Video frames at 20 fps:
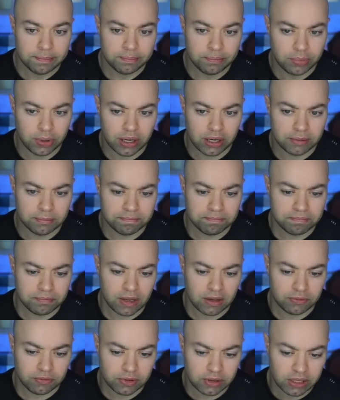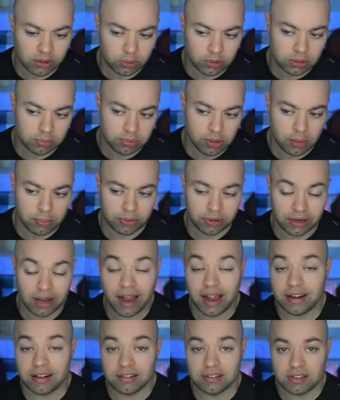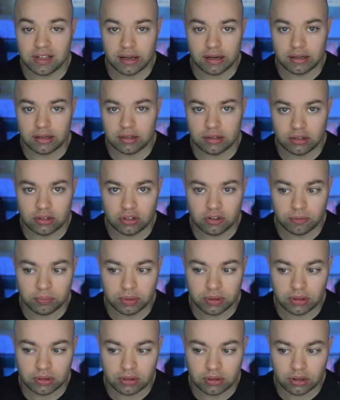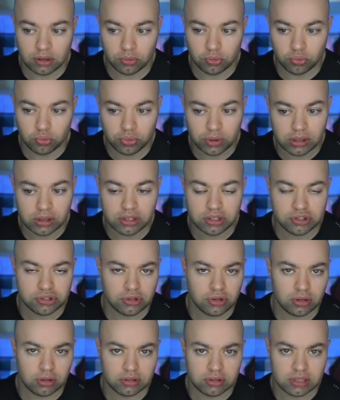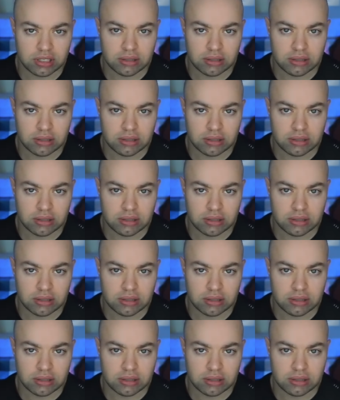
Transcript: But I feel like with the proper guidance, Anakin could have been a really strong